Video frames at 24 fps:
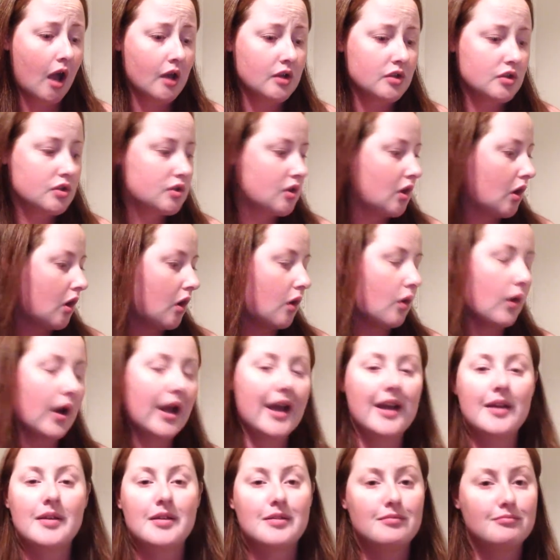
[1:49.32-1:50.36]
so
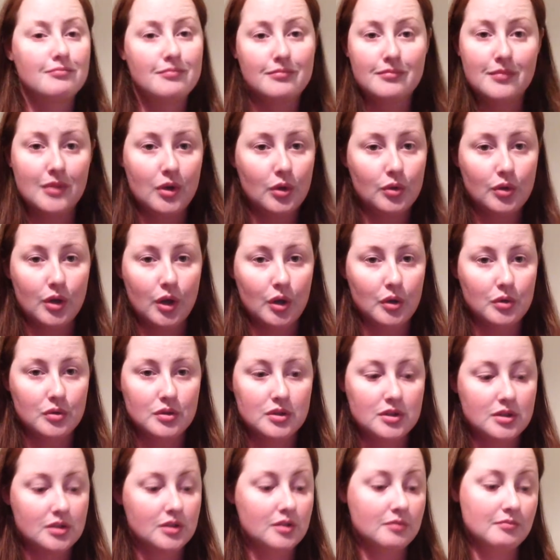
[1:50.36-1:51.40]
who
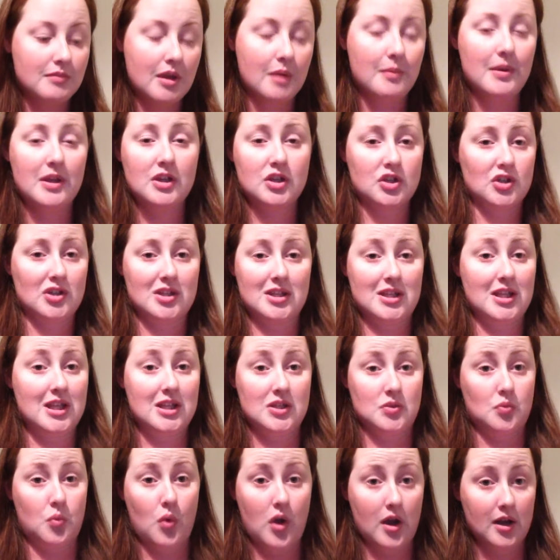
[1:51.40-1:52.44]
knows, maybe it's just
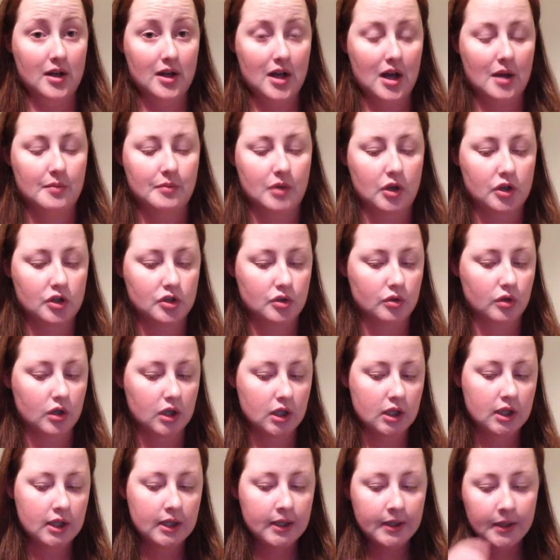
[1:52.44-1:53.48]
this one, I'm not
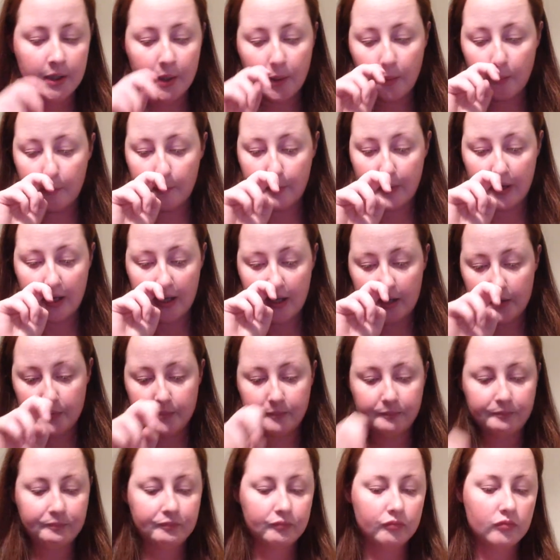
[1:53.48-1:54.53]
sure. But
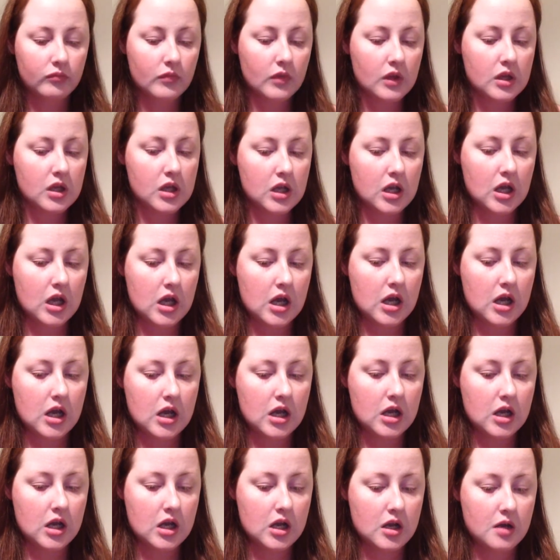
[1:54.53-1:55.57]

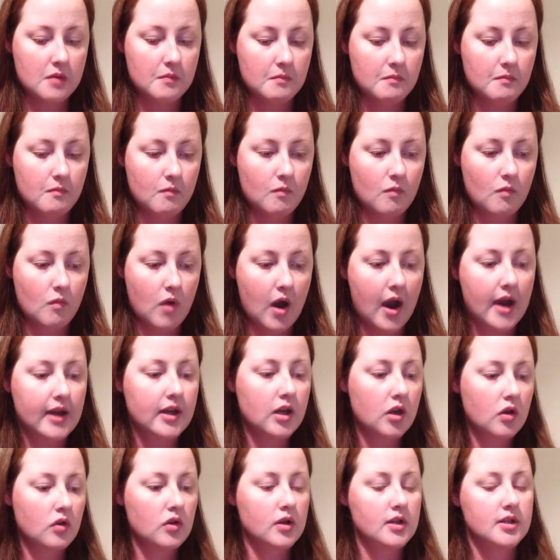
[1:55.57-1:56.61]
I
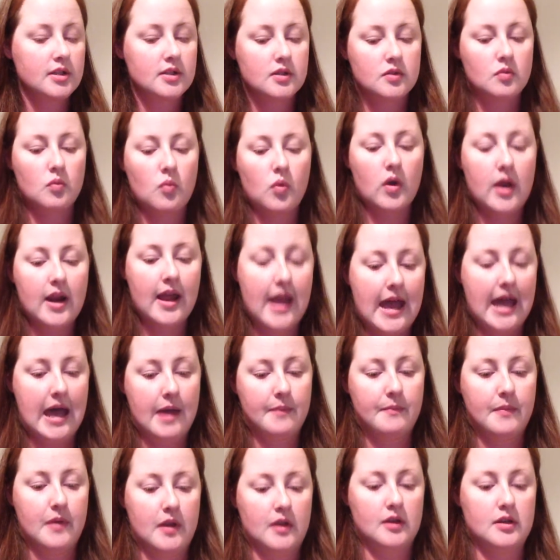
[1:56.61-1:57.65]
noticed what
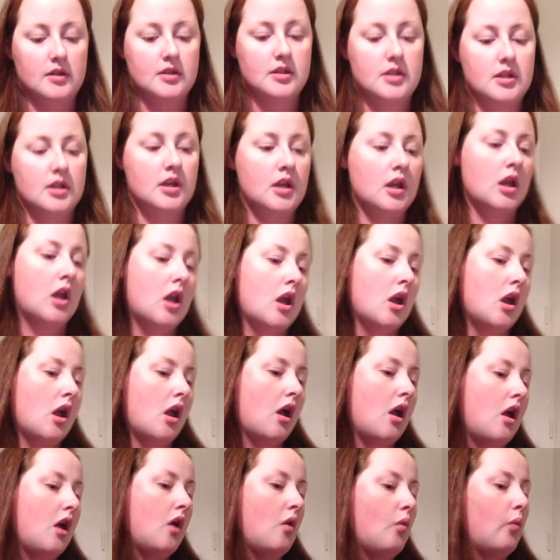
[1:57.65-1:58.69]
happened
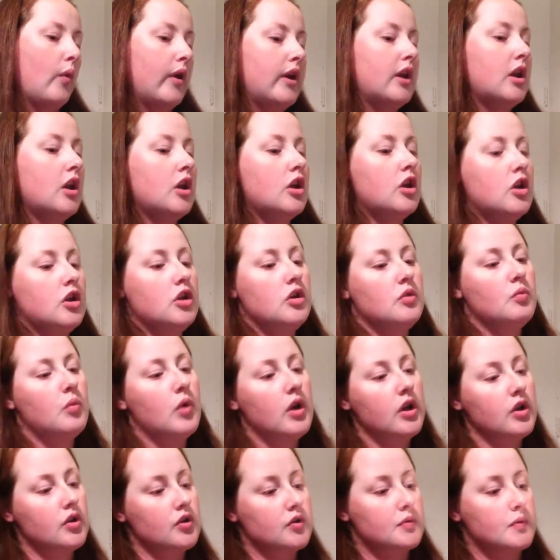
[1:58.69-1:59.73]
when
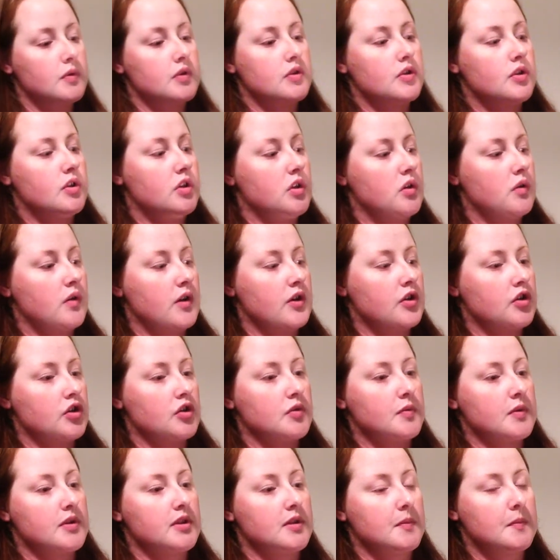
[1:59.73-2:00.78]
what you're supposed to do is you're
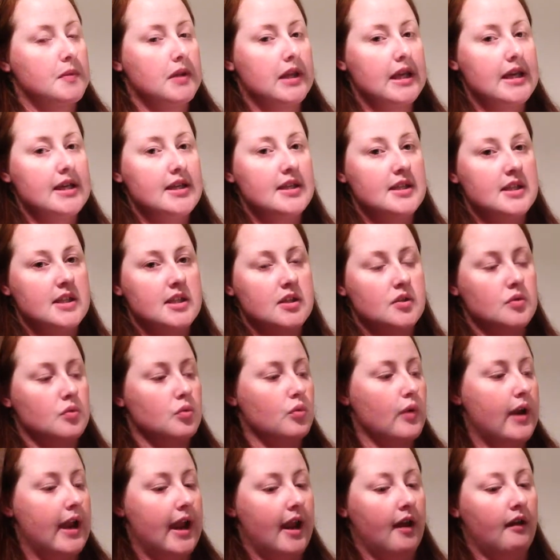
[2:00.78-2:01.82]
supposed to place this
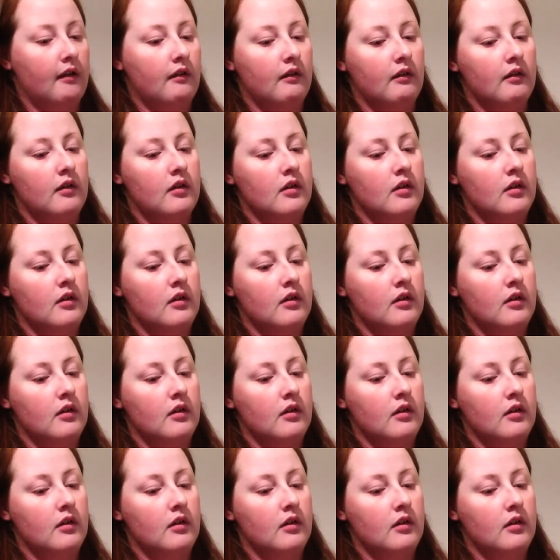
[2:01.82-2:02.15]
ring